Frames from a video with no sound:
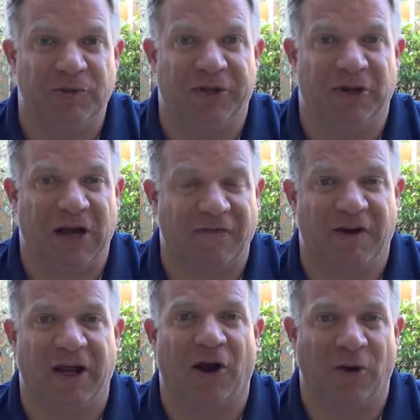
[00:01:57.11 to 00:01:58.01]
when they're
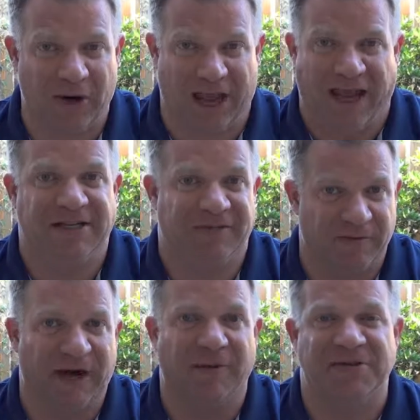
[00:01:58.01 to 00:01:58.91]
covering hurricanes. From
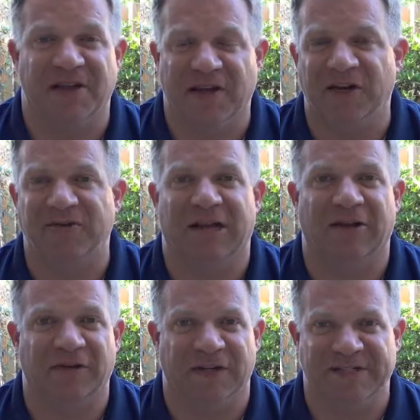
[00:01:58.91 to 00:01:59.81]
when I was in the news, I
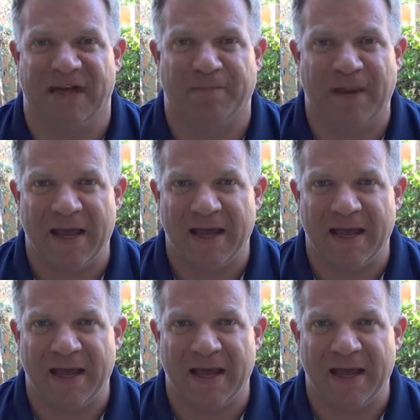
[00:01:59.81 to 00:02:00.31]
learned this tip.